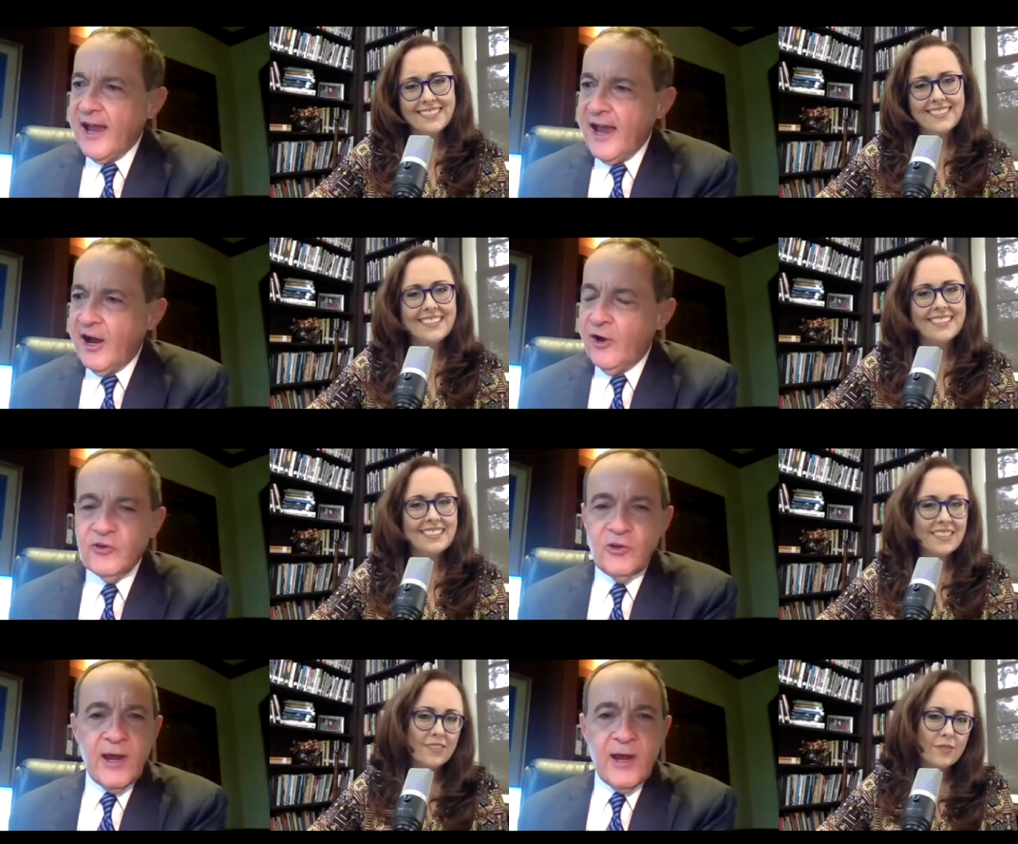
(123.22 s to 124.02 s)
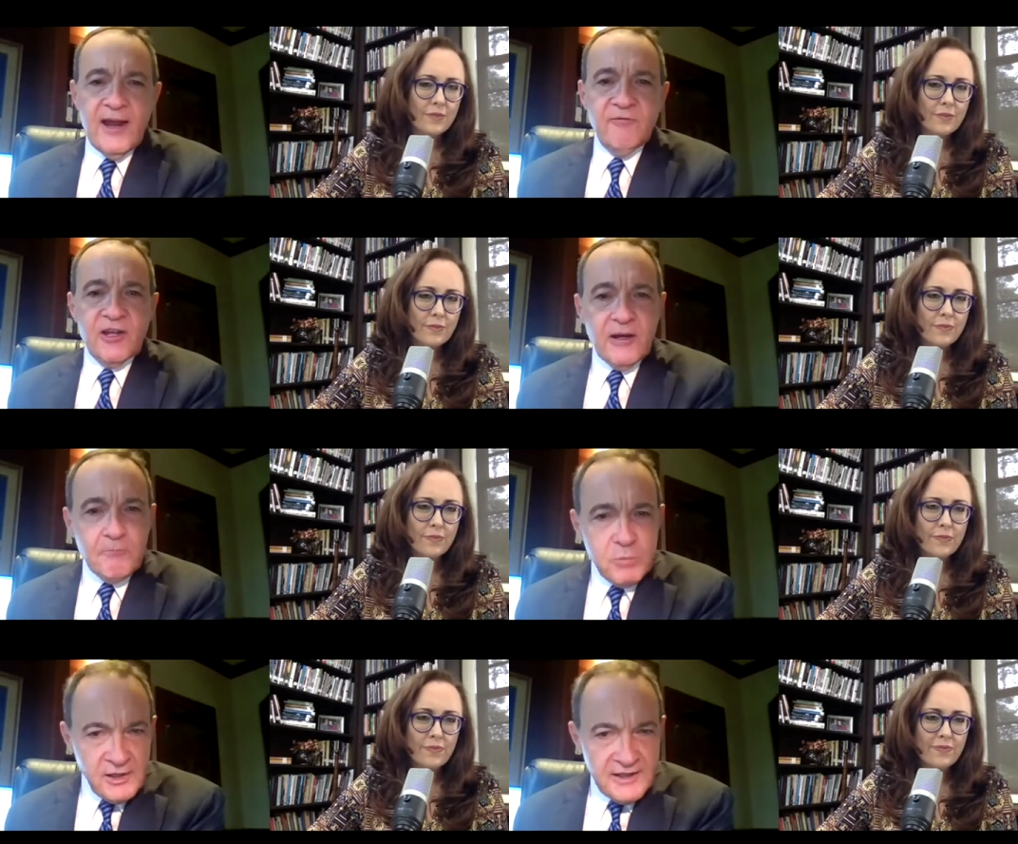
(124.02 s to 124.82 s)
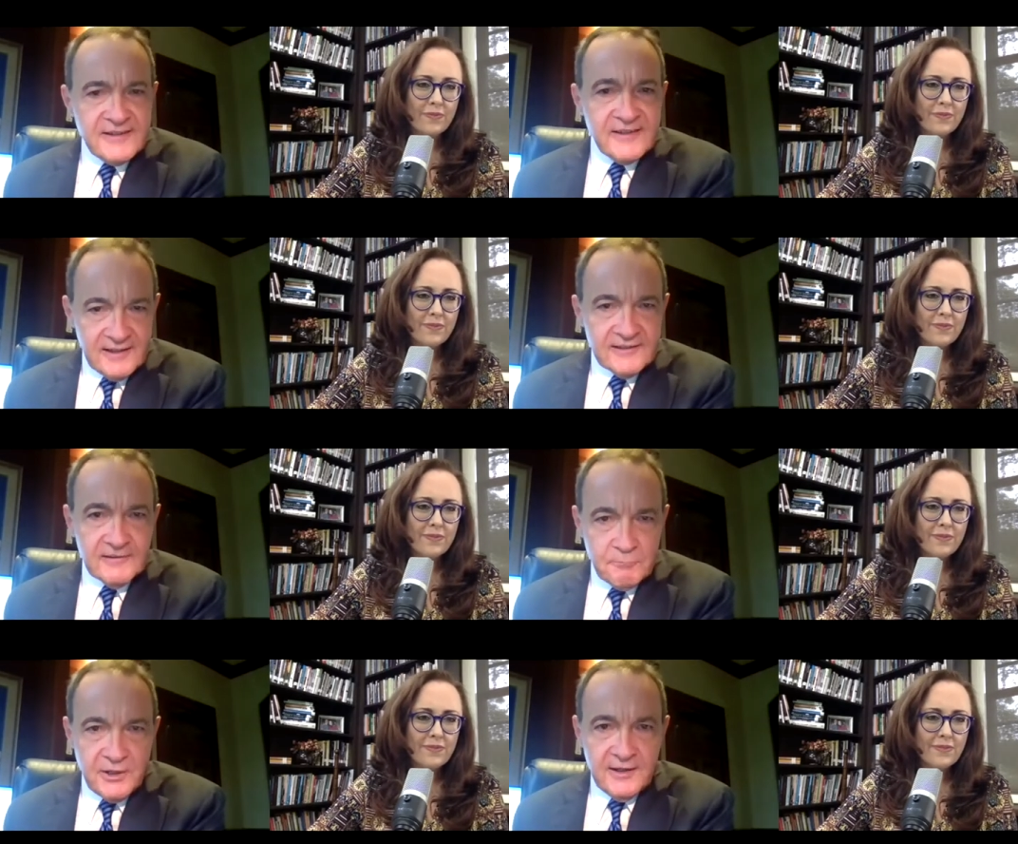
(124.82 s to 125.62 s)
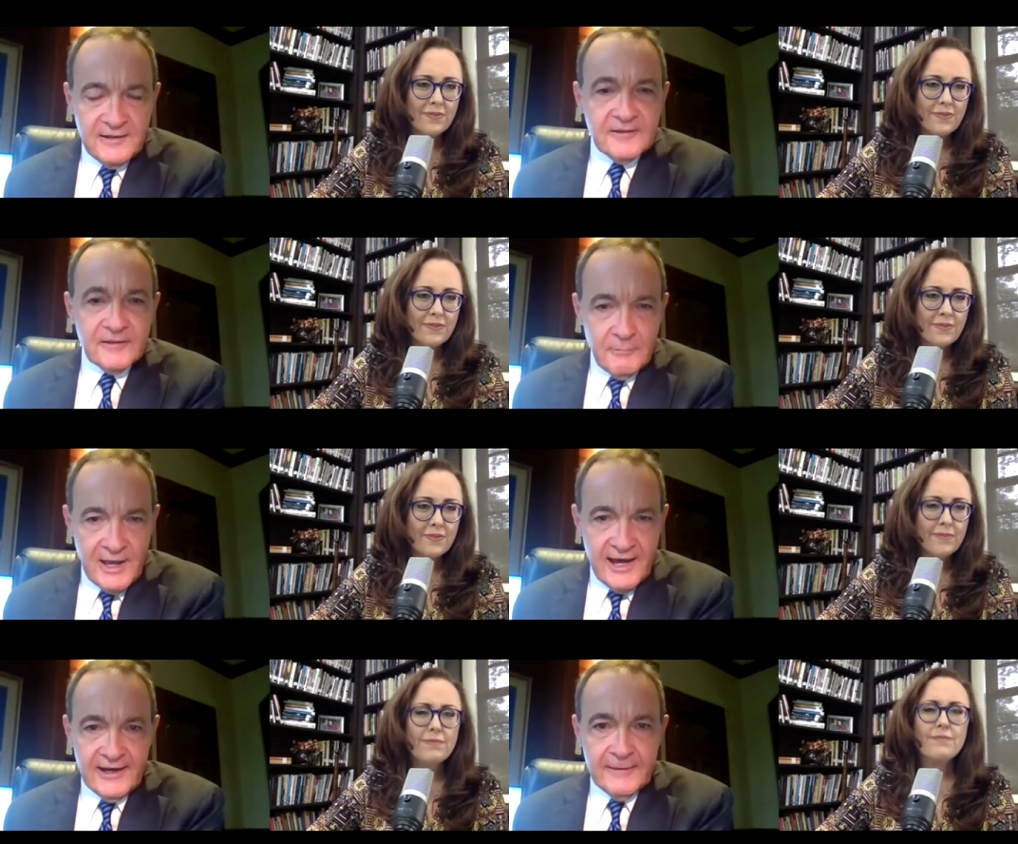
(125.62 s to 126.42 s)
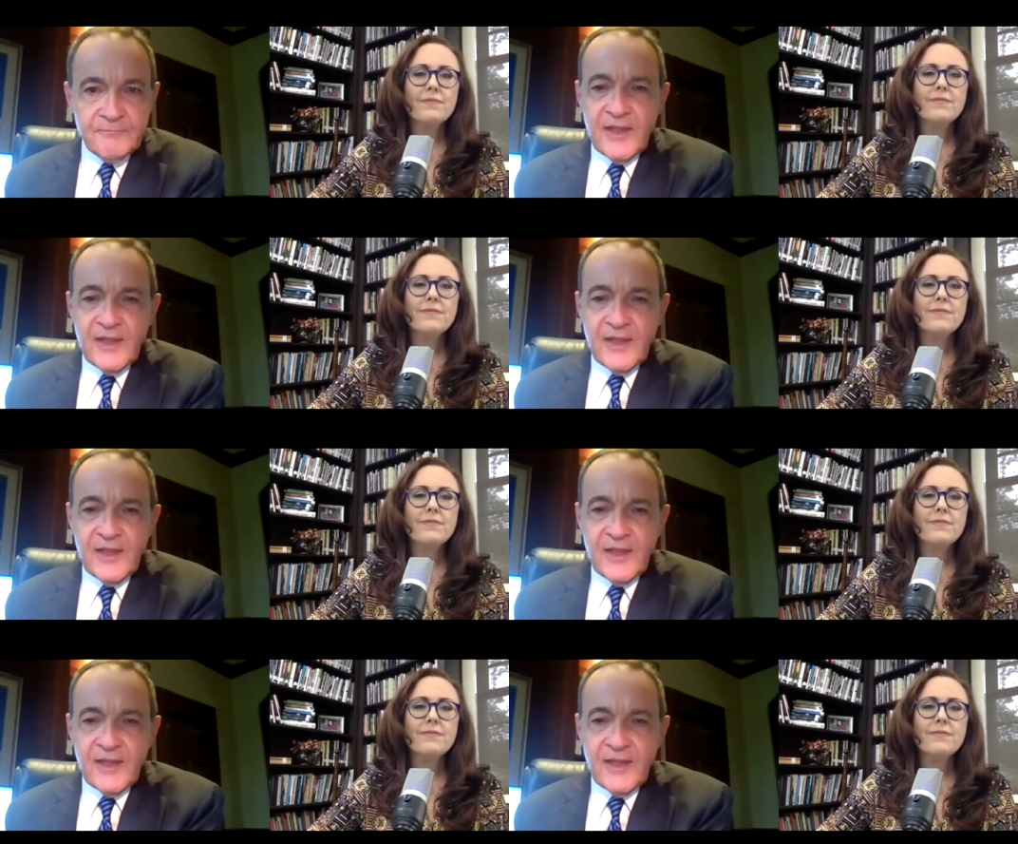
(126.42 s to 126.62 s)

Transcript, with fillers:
Speaker 1: how you have the complete sense of peace about it.